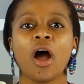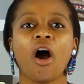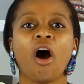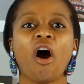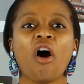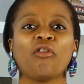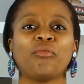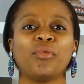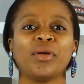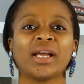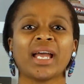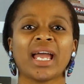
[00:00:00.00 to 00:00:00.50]

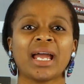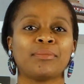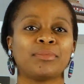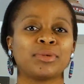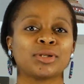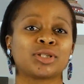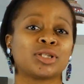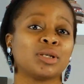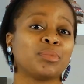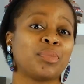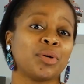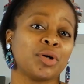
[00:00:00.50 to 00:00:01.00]
of being able
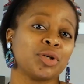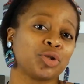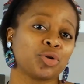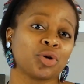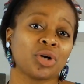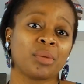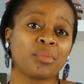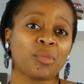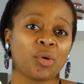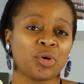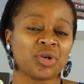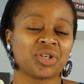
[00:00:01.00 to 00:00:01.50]
to put
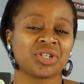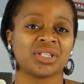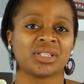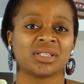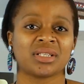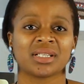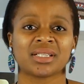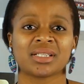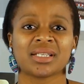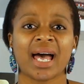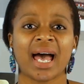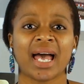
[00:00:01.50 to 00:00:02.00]
your emotions
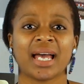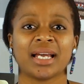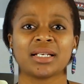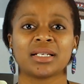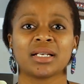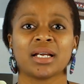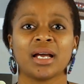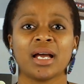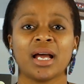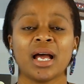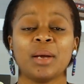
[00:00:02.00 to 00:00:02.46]
aside.